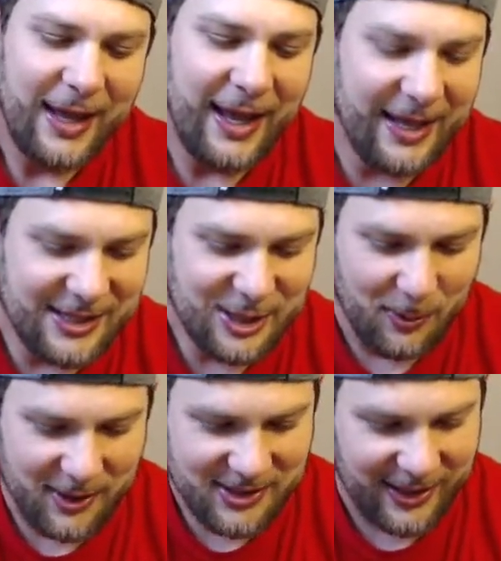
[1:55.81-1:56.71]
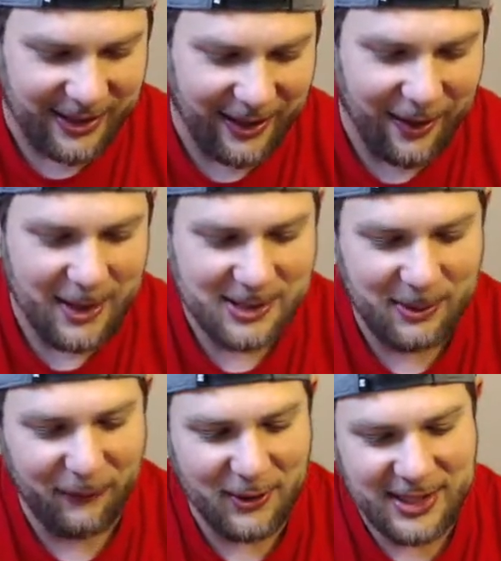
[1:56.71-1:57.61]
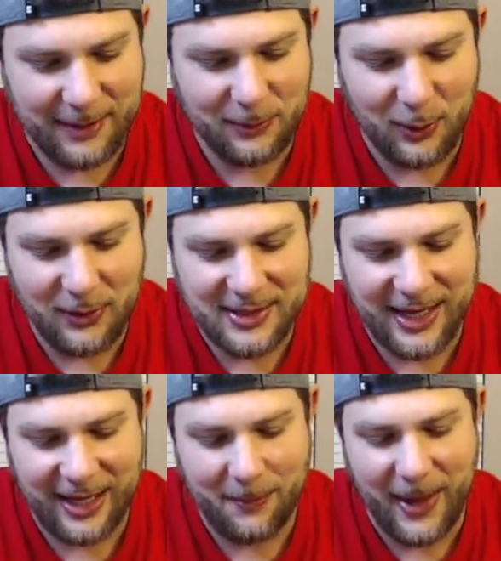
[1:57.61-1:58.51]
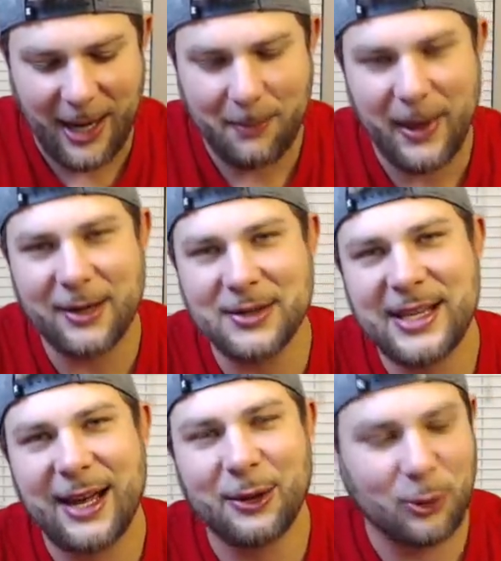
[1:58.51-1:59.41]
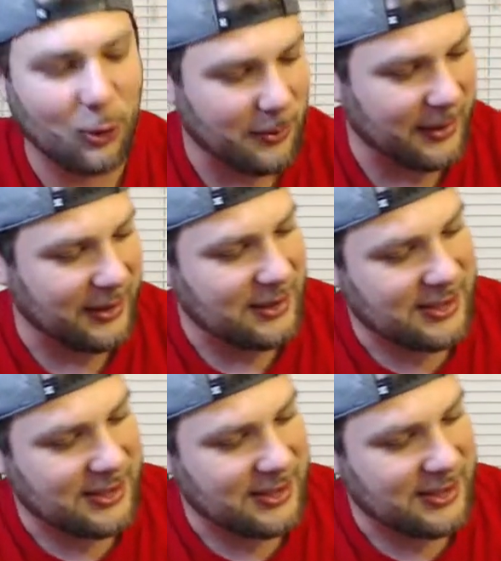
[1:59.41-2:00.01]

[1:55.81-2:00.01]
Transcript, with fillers: It is super exciting. It's my first time doing this kind of pack battle style tournament,